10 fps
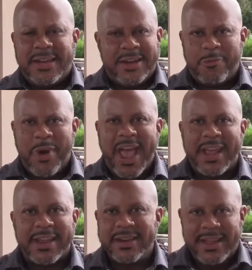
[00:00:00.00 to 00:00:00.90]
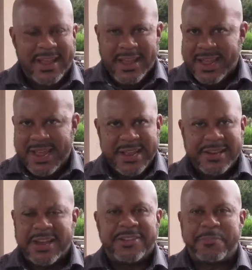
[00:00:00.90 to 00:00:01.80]
a wagon,
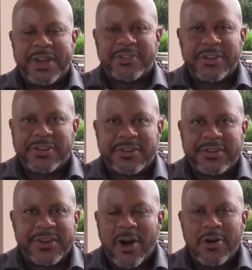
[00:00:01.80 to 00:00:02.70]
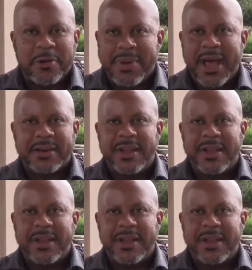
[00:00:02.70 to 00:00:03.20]
nothing special to talk about,